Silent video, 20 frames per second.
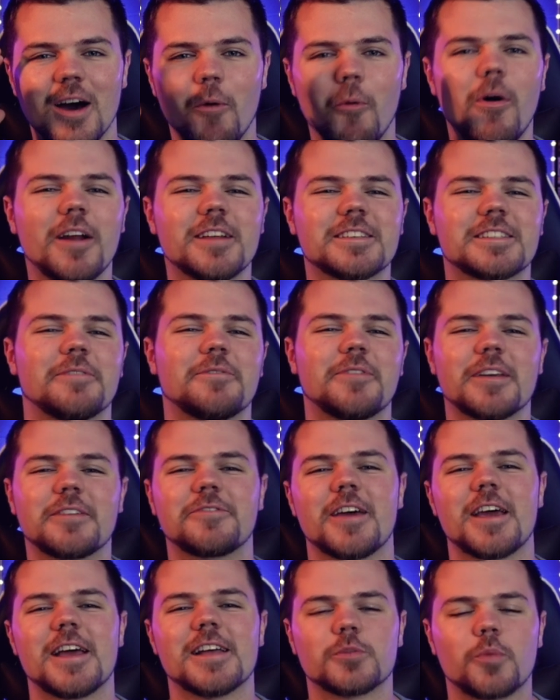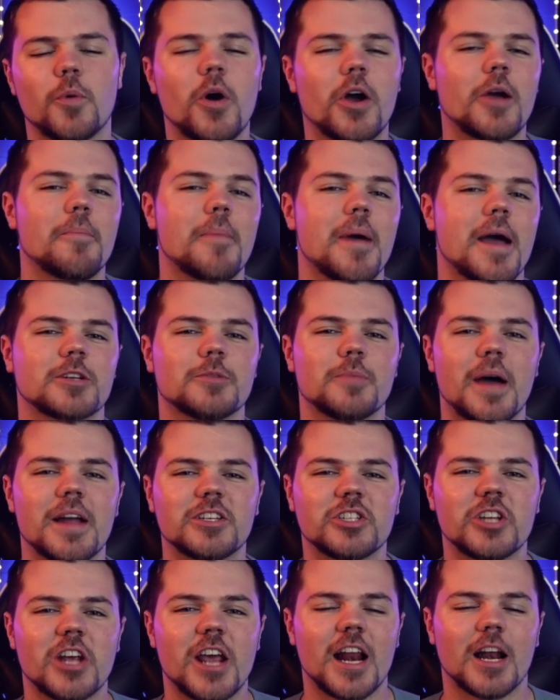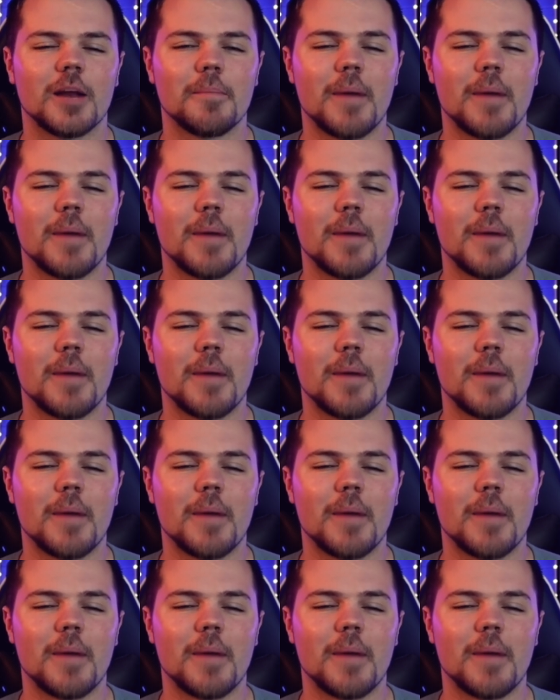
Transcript: What is up, Flick fans? Welcome back to my channel.